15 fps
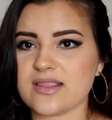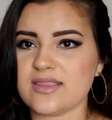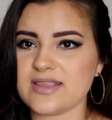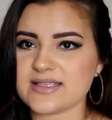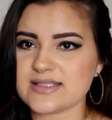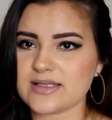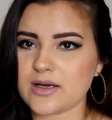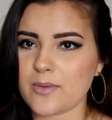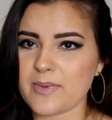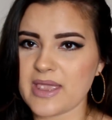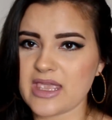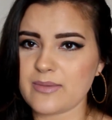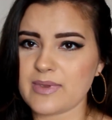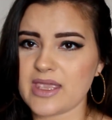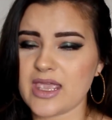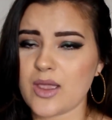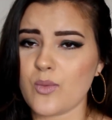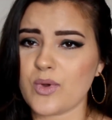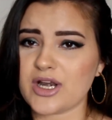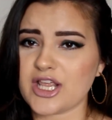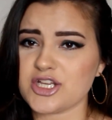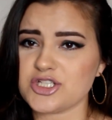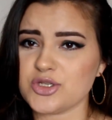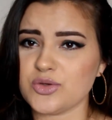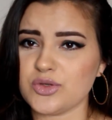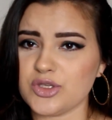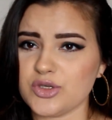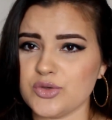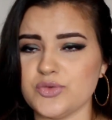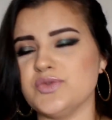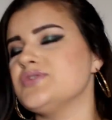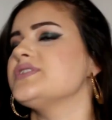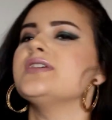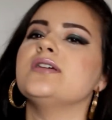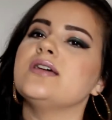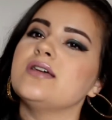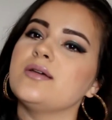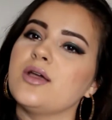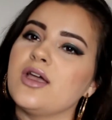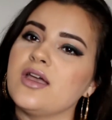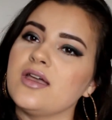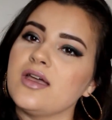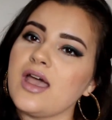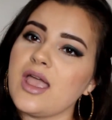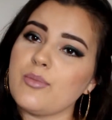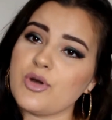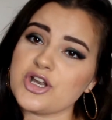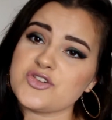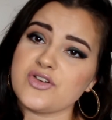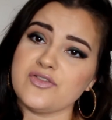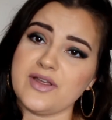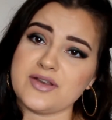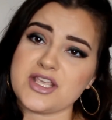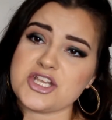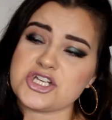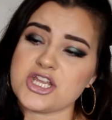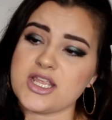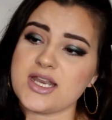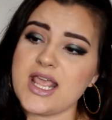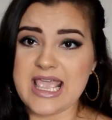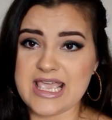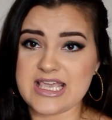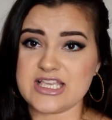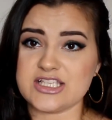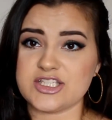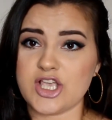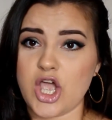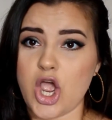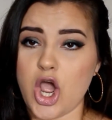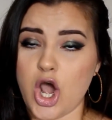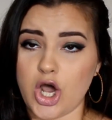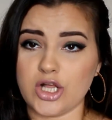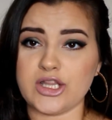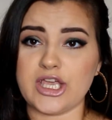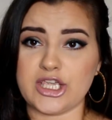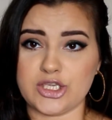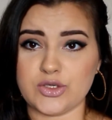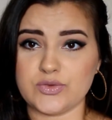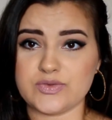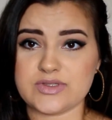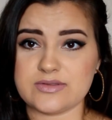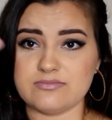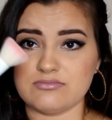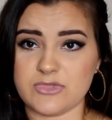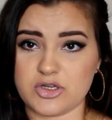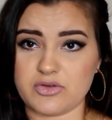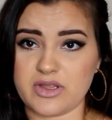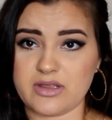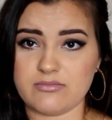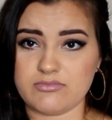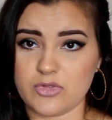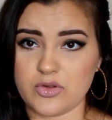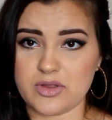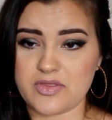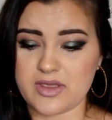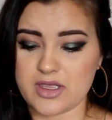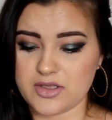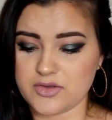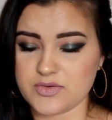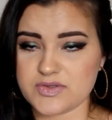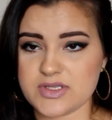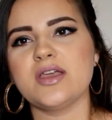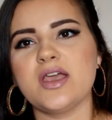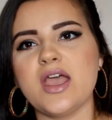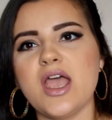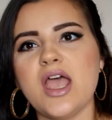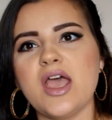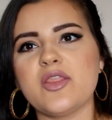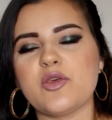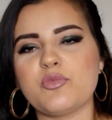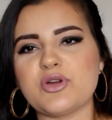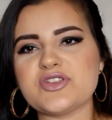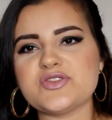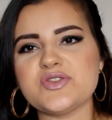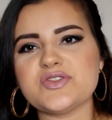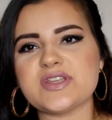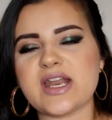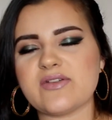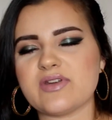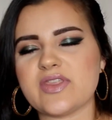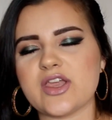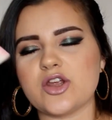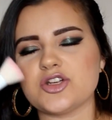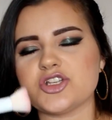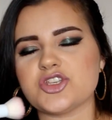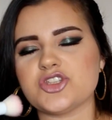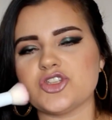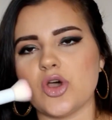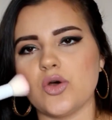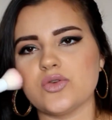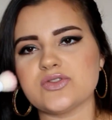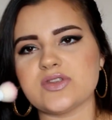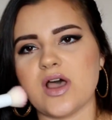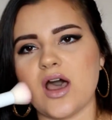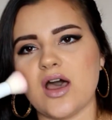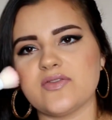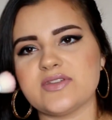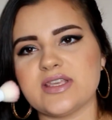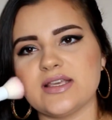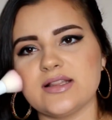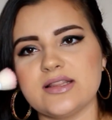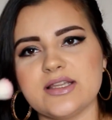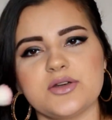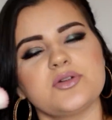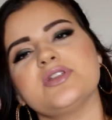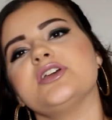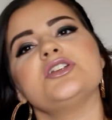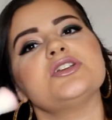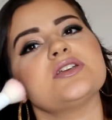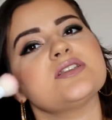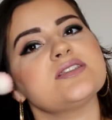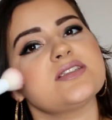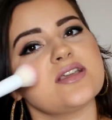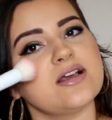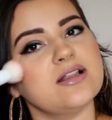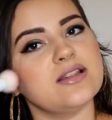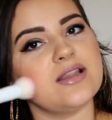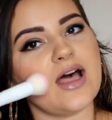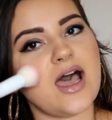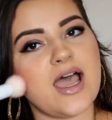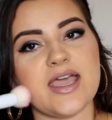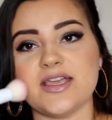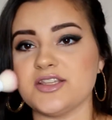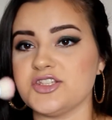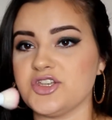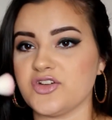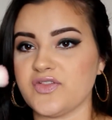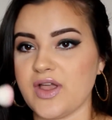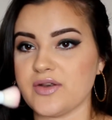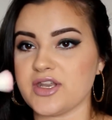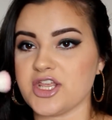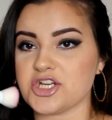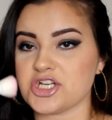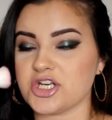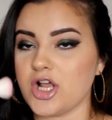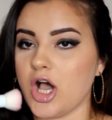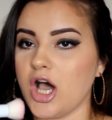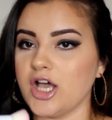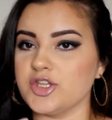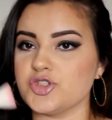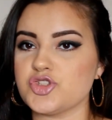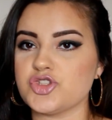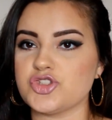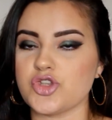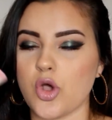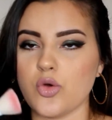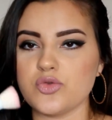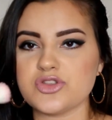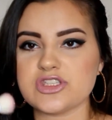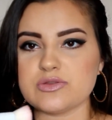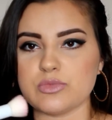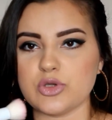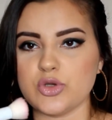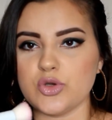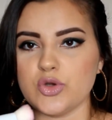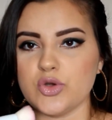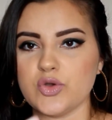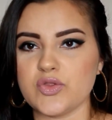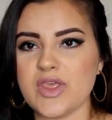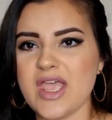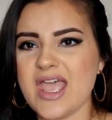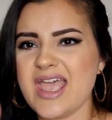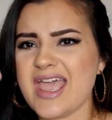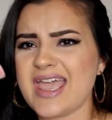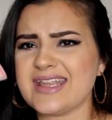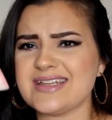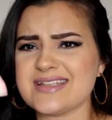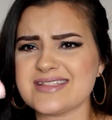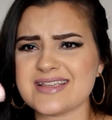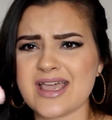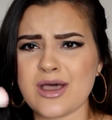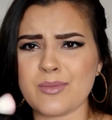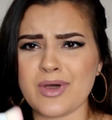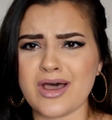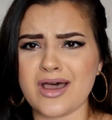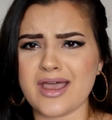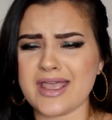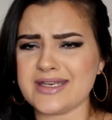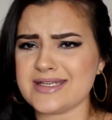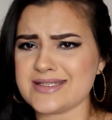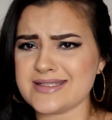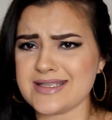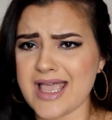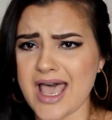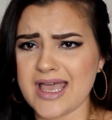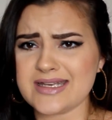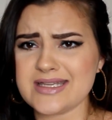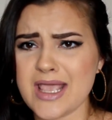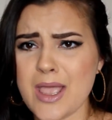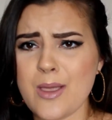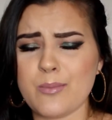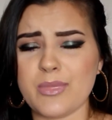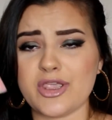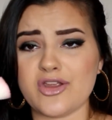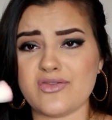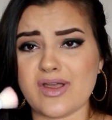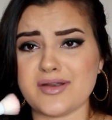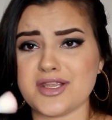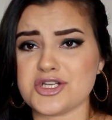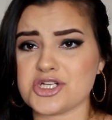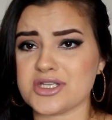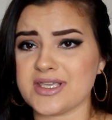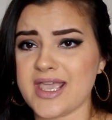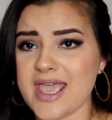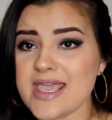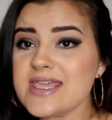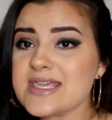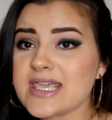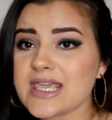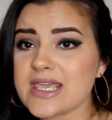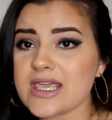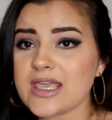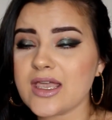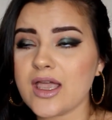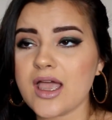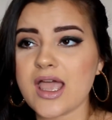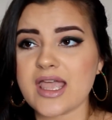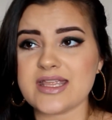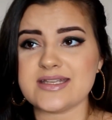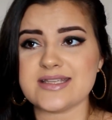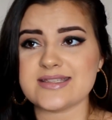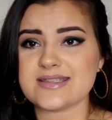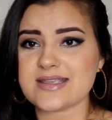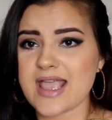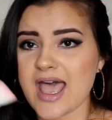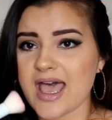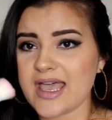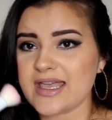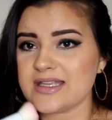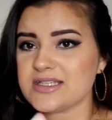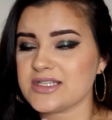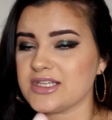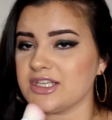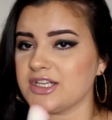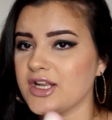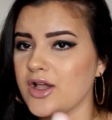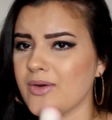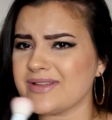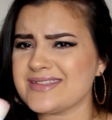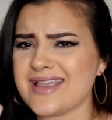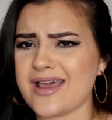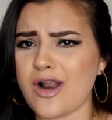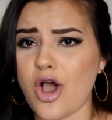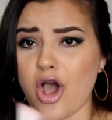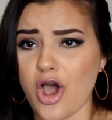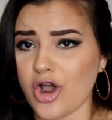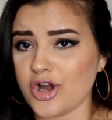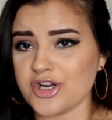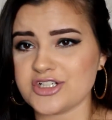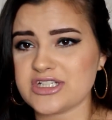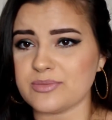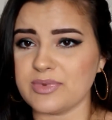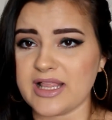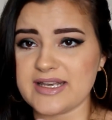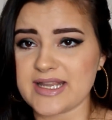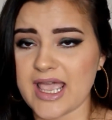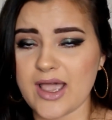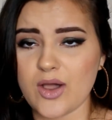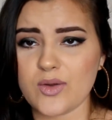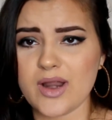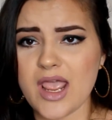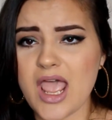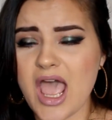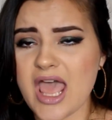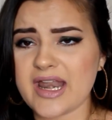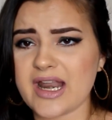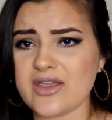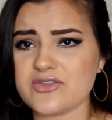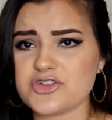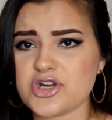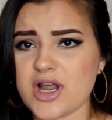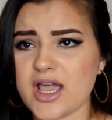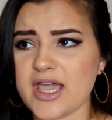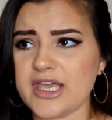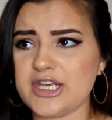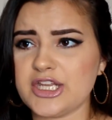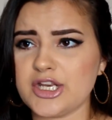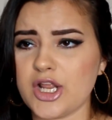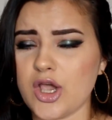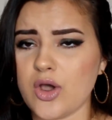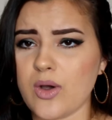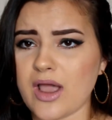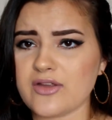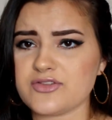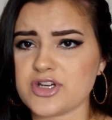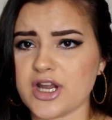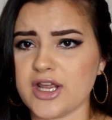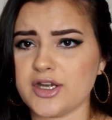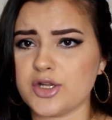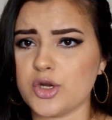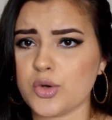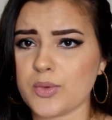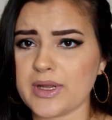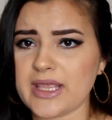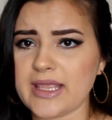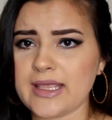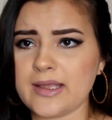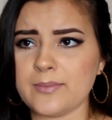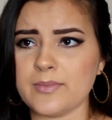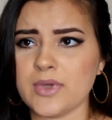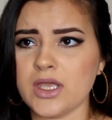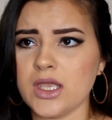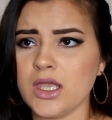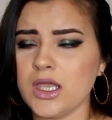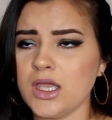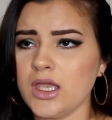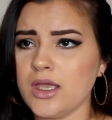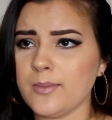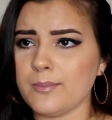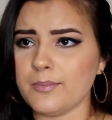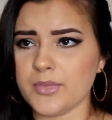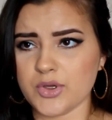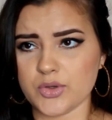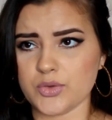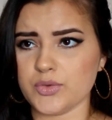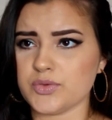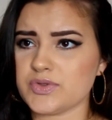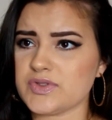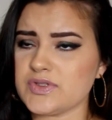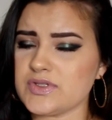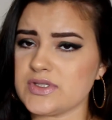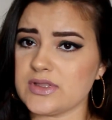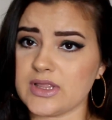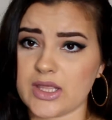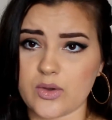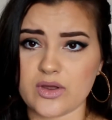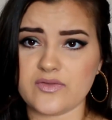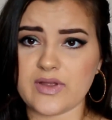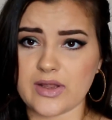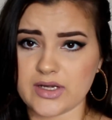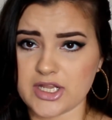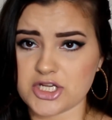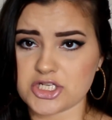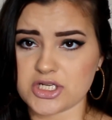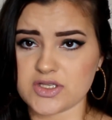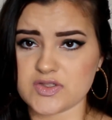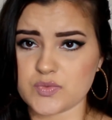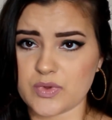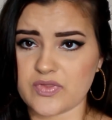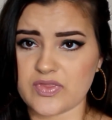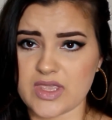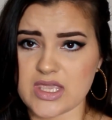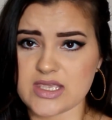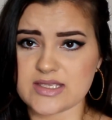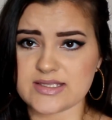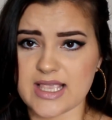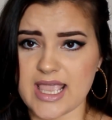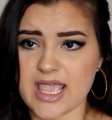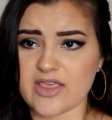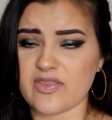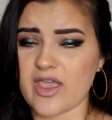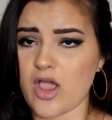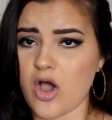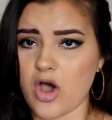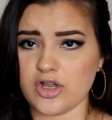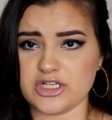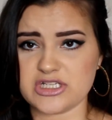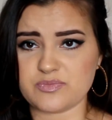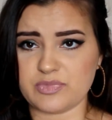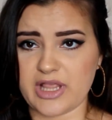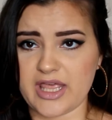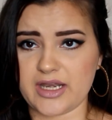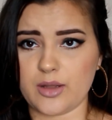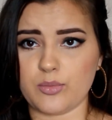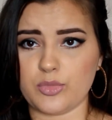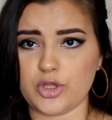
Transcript: This little baby, when I do use a brush for foundation, is all I use. Literally the only thing I use. The bristles and everything are just so soft. It literally just glides your foundation on so smooth. It doesn't come off, it does not make your foundation cakey. It does not, you know, it's not hard to blend out. And I've tried, you know, I've tried cream, mousse, liquid foundations with these, and they all just blend